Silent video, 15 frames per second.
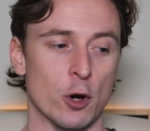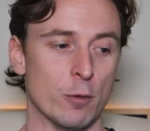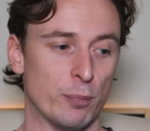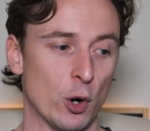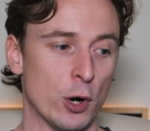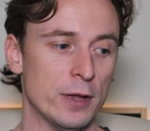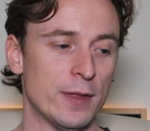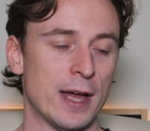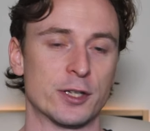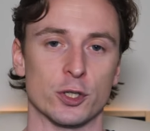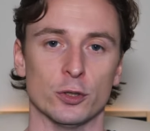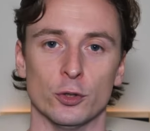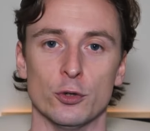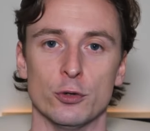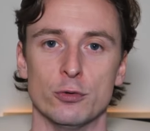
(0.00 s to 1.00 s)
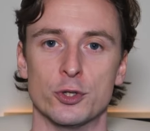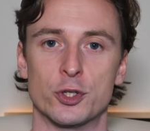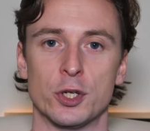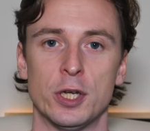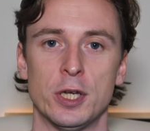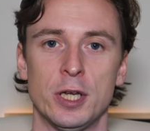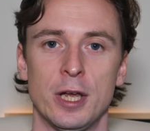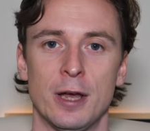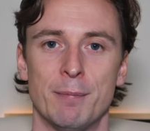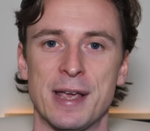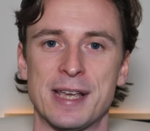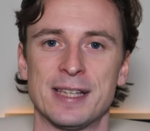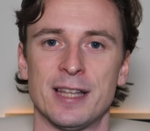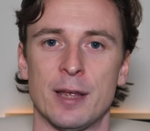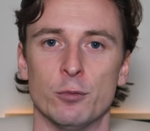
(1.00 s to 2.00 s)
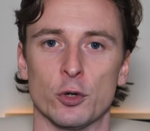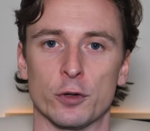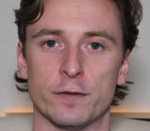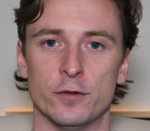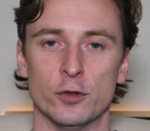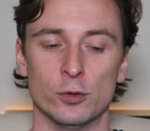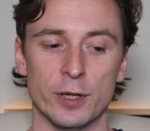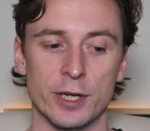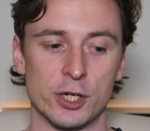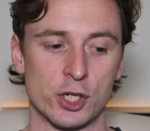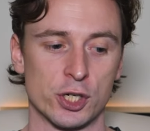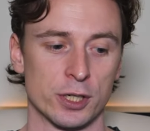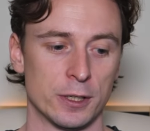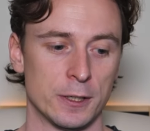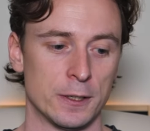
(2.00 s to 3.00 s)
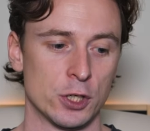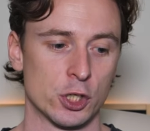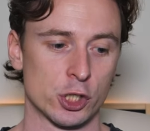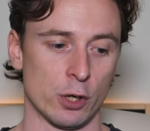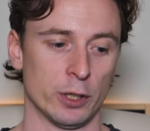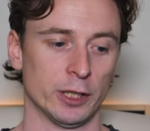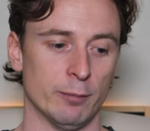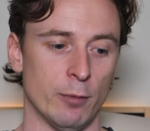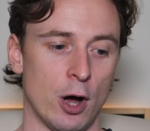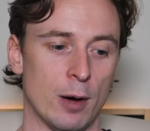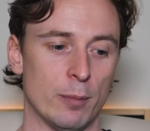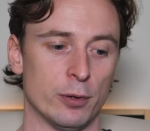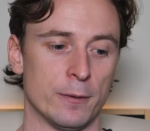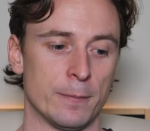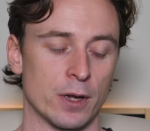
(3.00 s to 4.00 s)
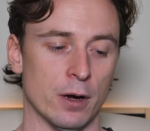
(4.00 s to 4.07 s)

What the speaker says: put in there to lose, making them look foolish, showing them up,